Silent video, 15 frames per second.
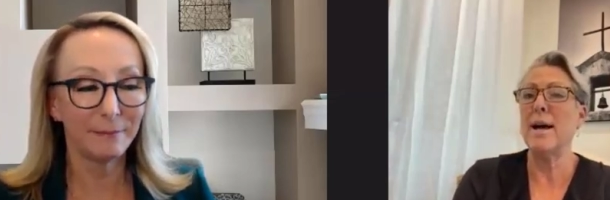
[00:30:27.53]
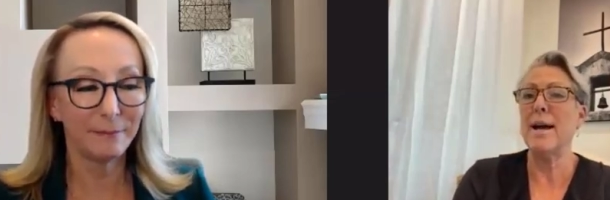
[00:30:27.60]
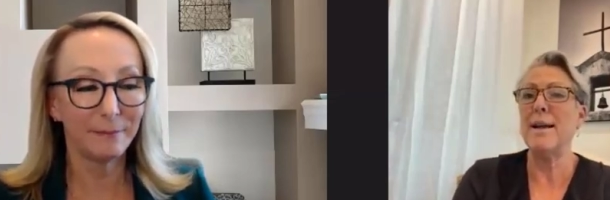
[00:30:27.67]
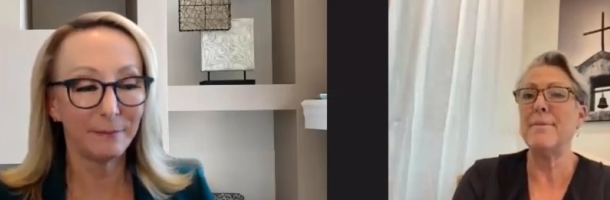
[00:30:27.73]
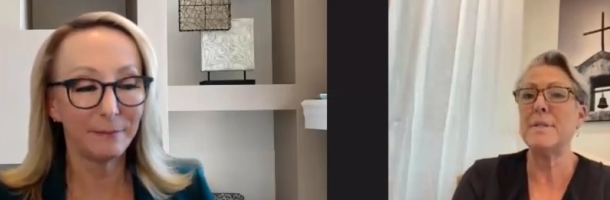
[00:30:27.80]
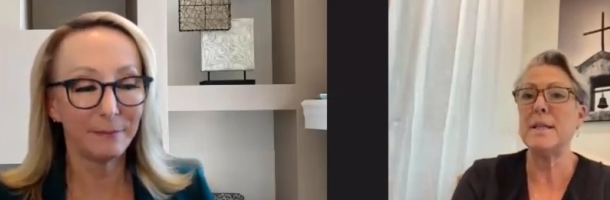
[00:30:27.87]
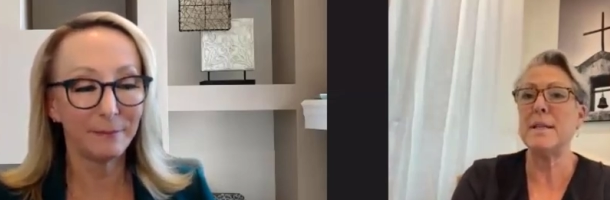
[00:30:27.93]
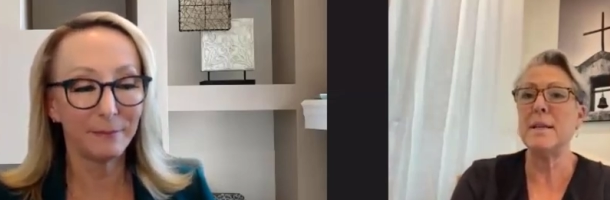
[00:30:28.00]

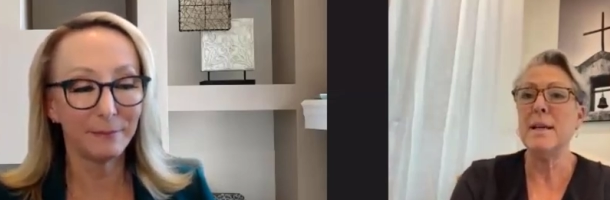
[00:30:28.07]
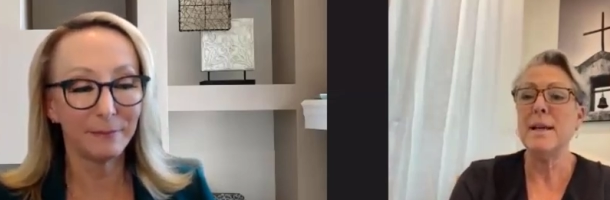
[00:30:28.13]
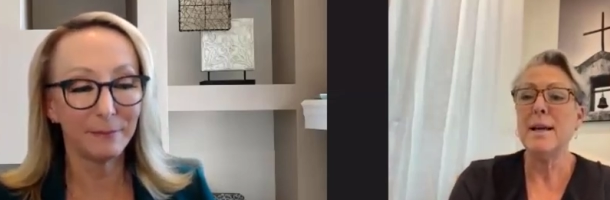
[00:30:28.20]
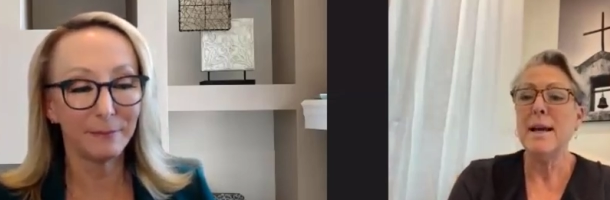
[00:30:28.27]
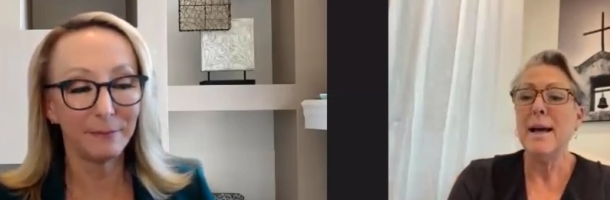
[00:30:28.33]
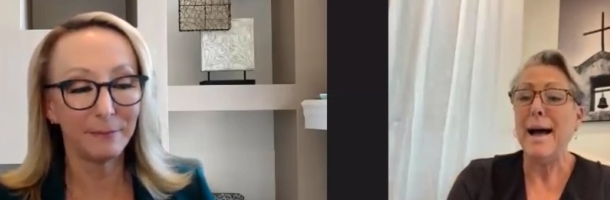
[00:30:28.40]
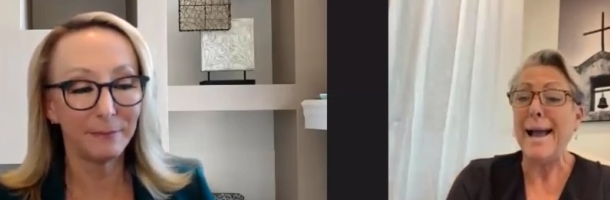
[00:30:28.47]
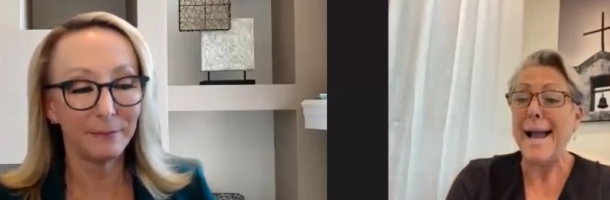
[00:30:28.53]
Speaker 1: lives and
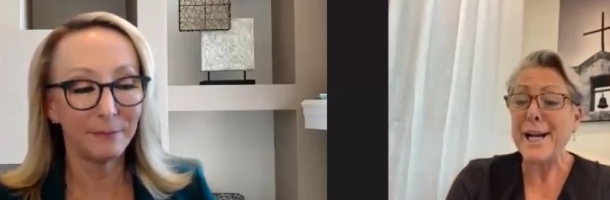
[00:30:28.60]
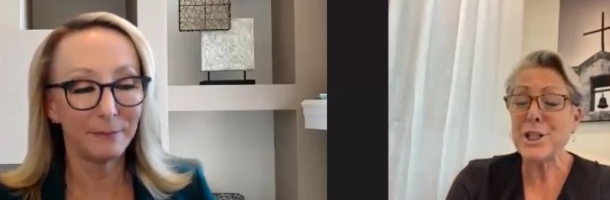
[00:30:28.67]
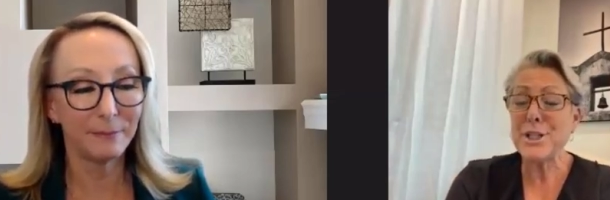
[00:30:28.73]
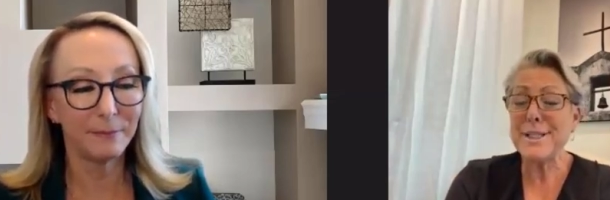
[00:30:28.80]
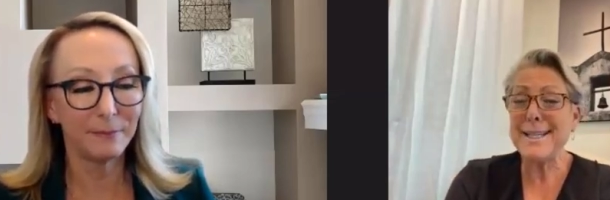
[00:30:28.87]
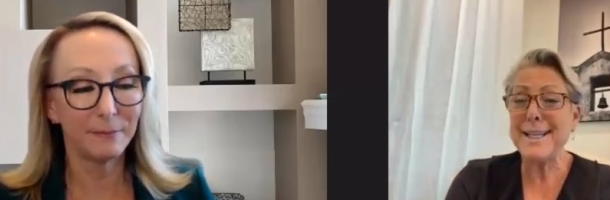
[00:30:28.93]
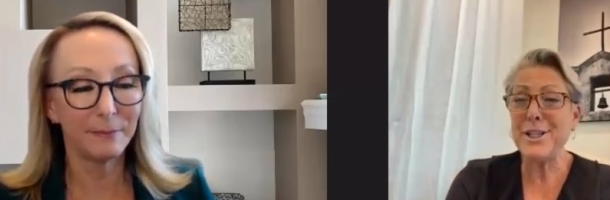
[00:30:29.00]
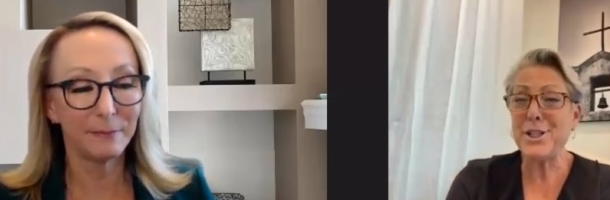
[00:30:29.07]
i
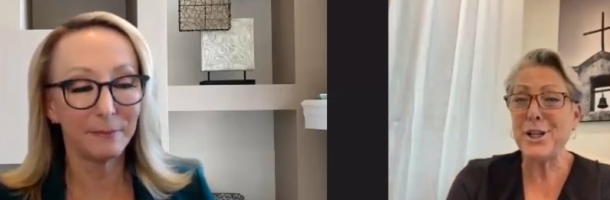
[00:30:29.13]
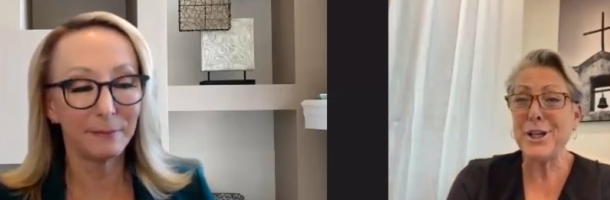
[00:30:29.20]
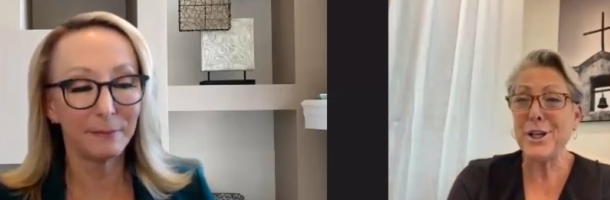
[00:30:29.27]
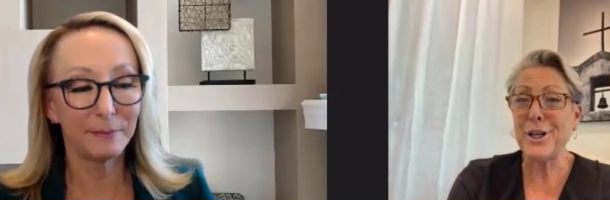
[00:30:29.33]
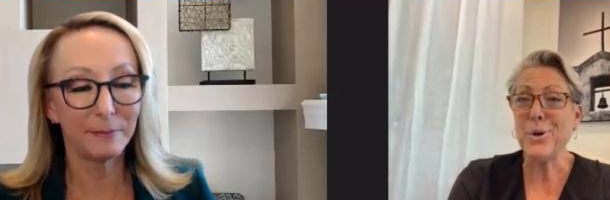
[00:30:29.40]
actually teach a,